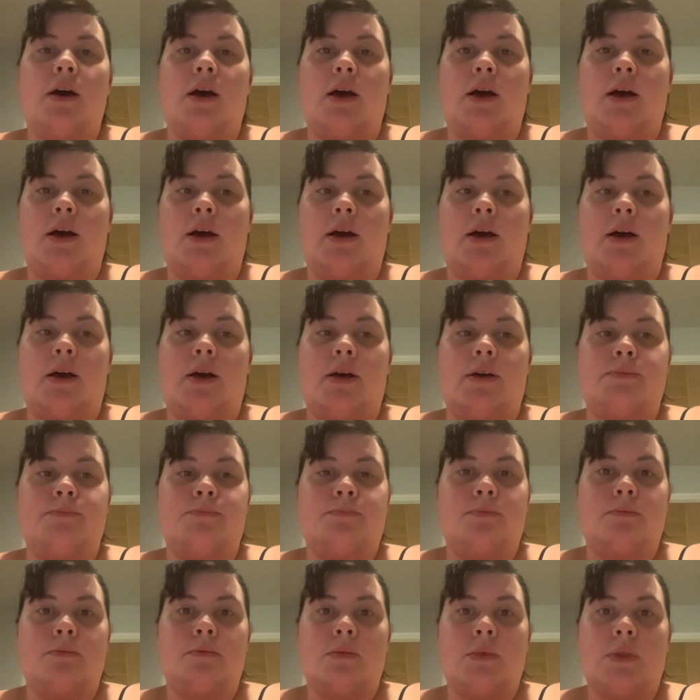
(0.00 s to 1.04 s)

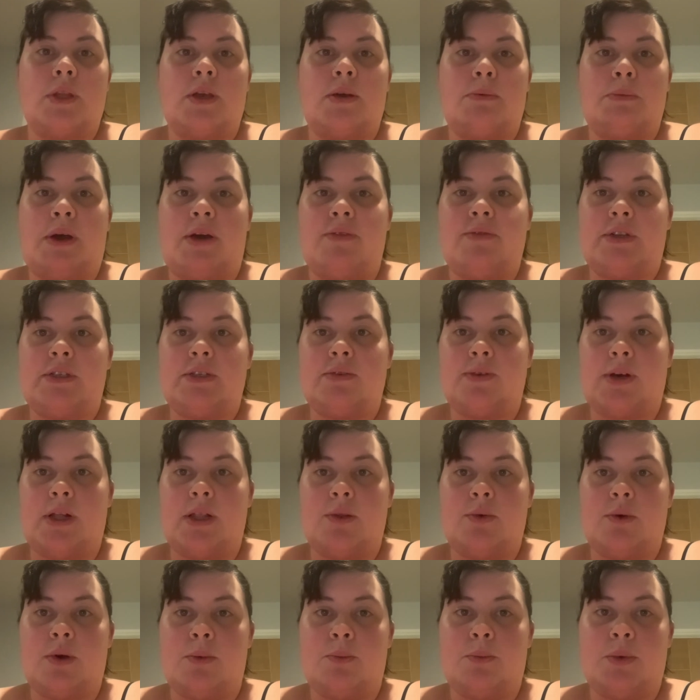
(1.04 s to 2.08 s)
um, i'm having to
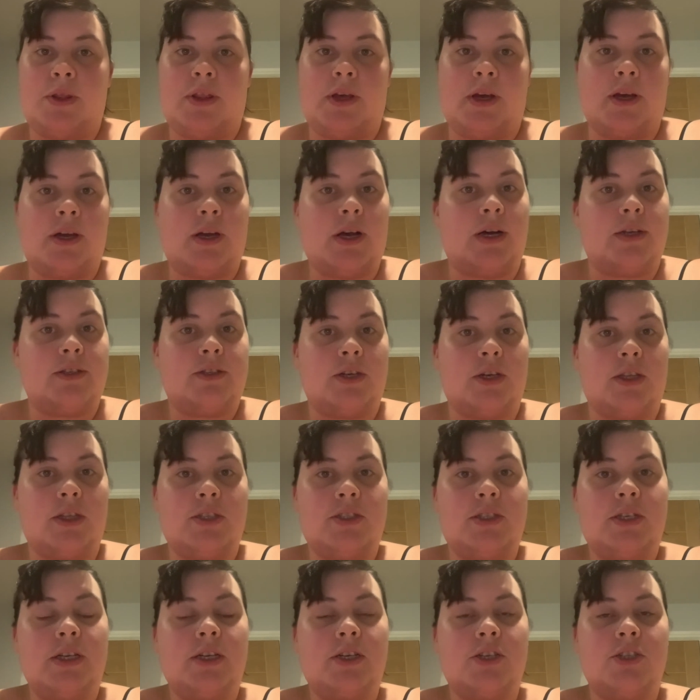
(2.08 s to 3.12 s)
follow up with her
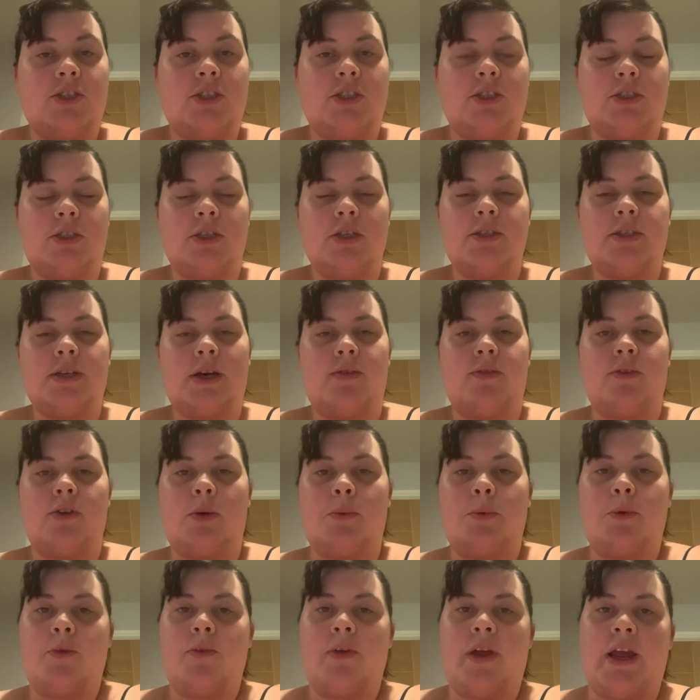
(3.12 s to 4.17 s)
cardiology because she's due to have an
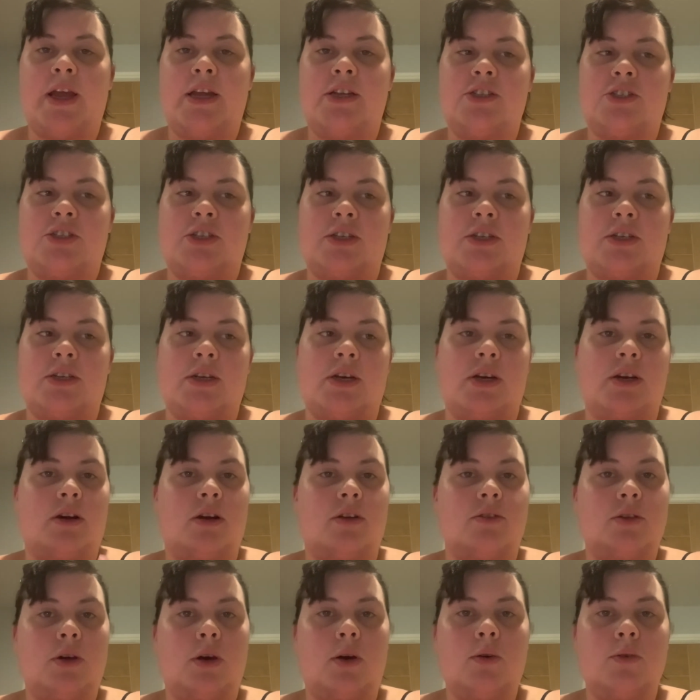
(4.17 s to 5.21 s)
operation i
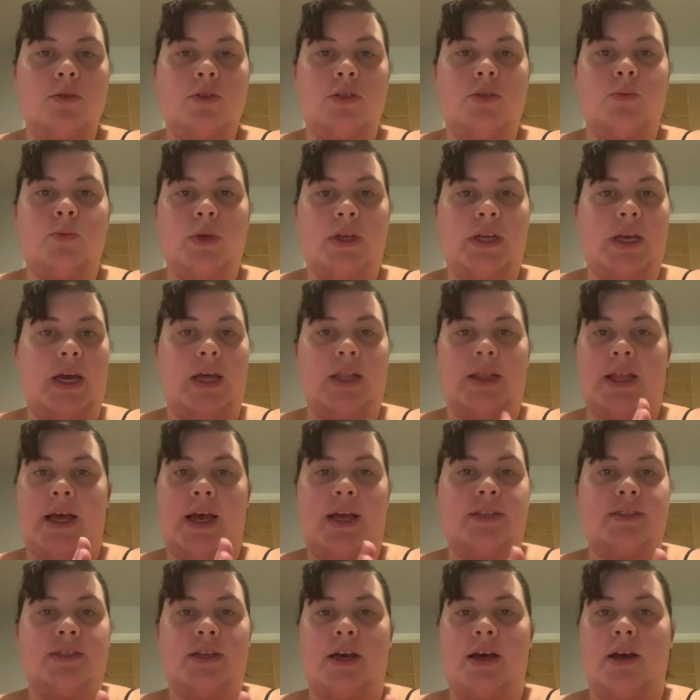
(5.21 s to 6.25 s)
got told she would get a
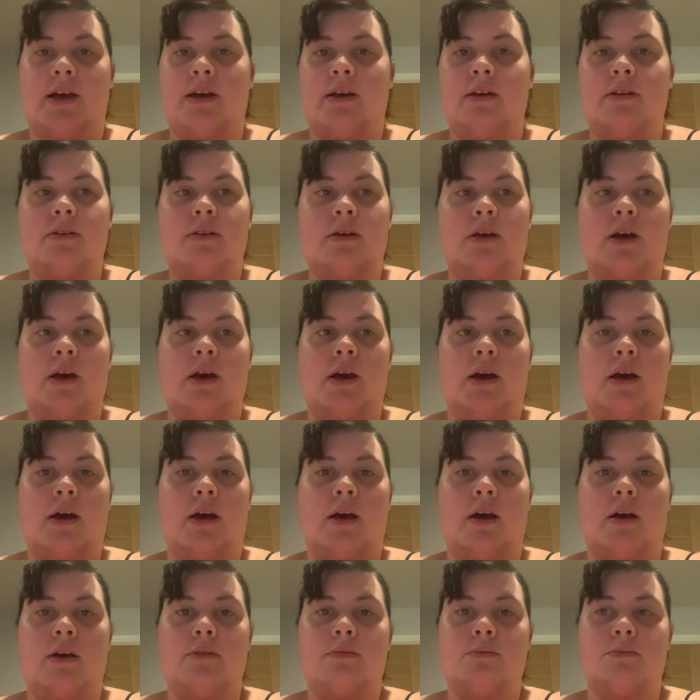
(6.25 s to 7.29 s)
letter
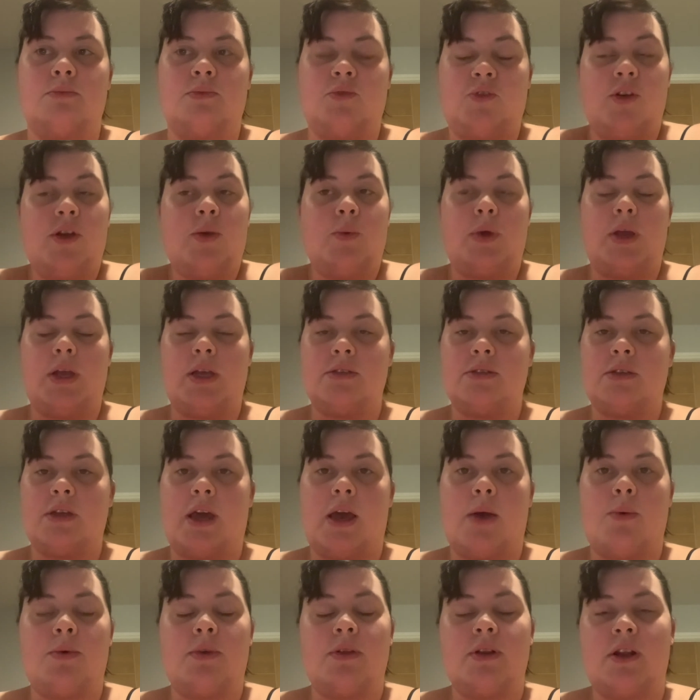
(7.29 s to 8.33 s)
um, three weeks
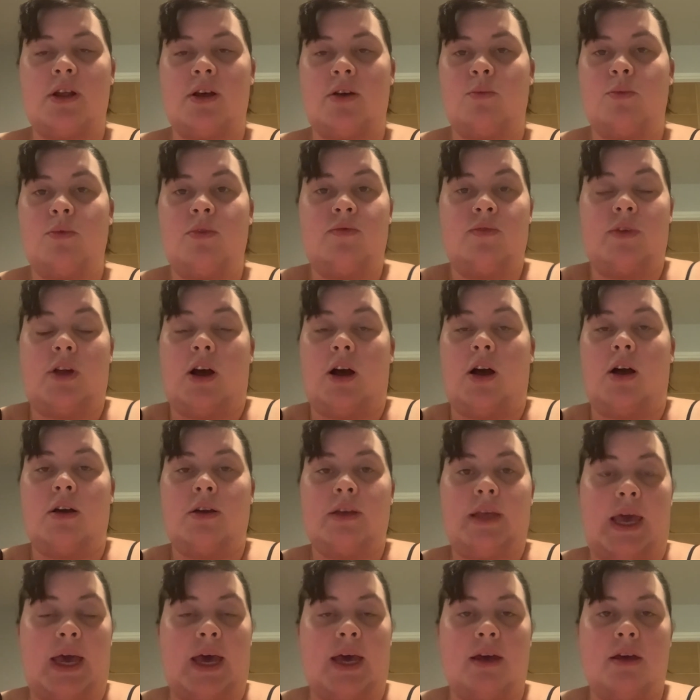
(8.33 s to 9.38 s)
ago we've not, we've not
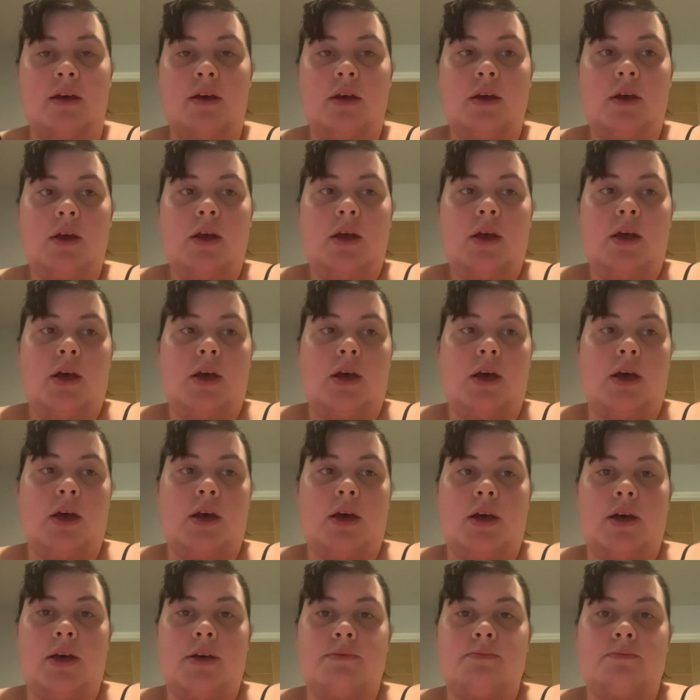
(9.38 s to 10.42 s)
yet
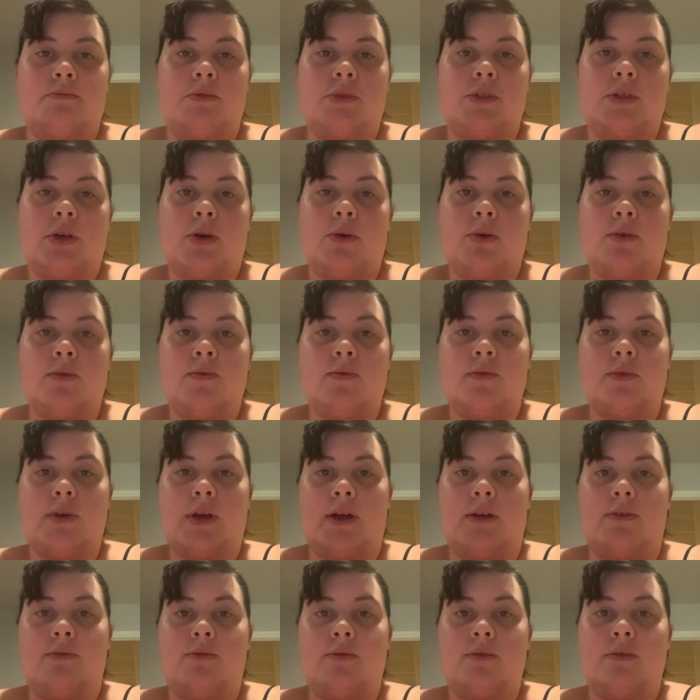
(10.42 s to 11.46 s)
um, so i've,
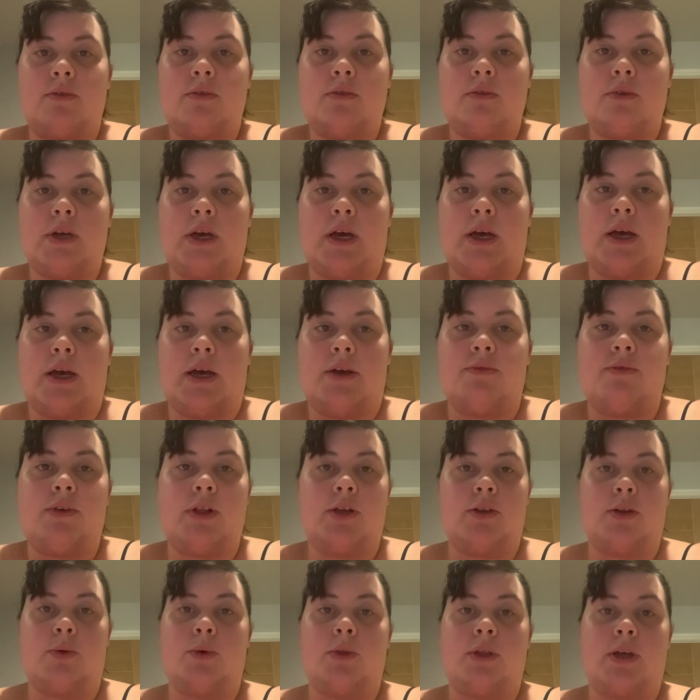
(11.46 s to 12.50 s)
I've uh,
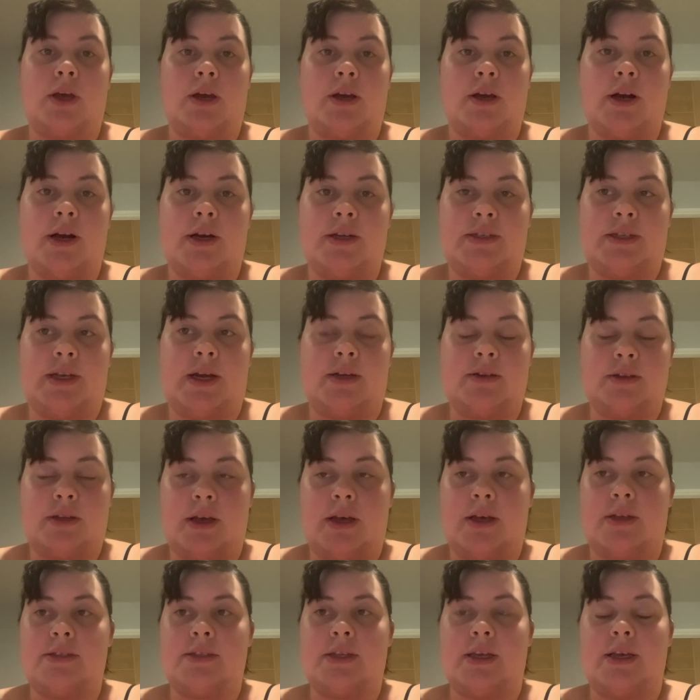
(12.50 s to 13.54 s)
followed up with her cardiac
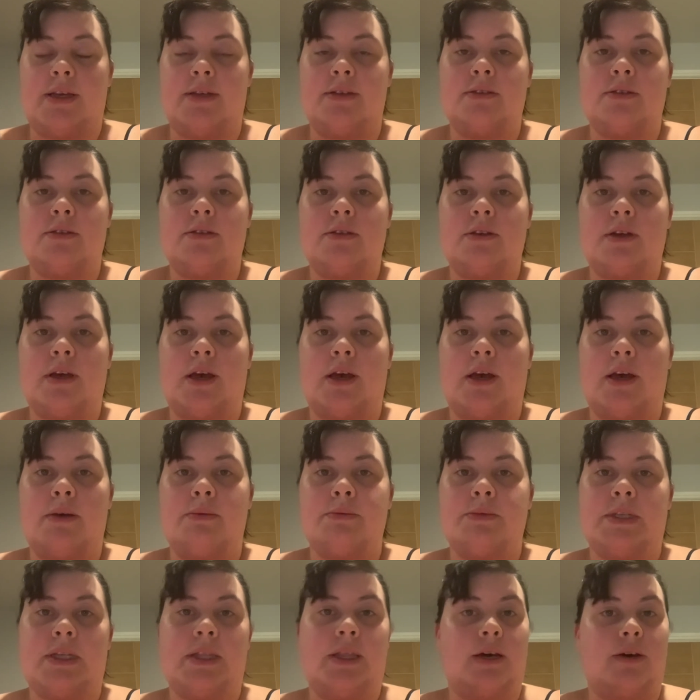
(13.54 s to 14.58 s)
nurses
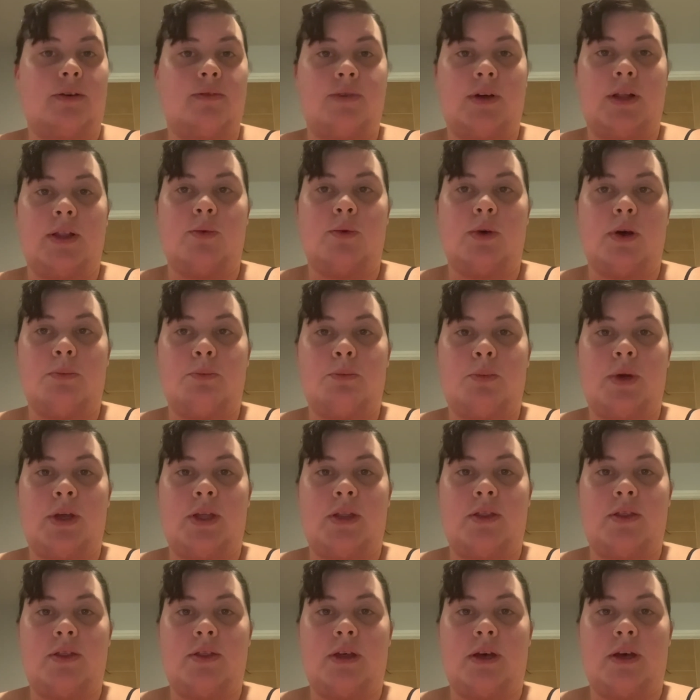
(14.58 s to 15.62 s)
um, so they'll follow up
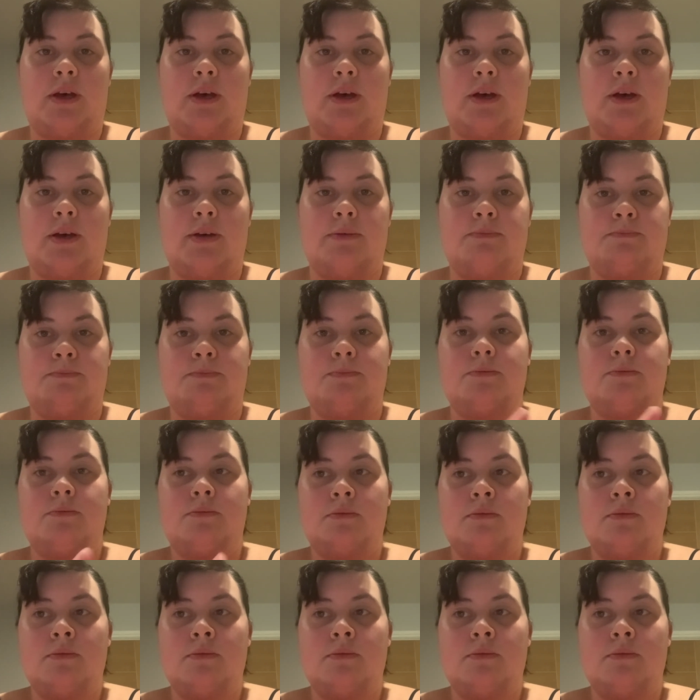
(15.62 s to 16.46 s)
with um,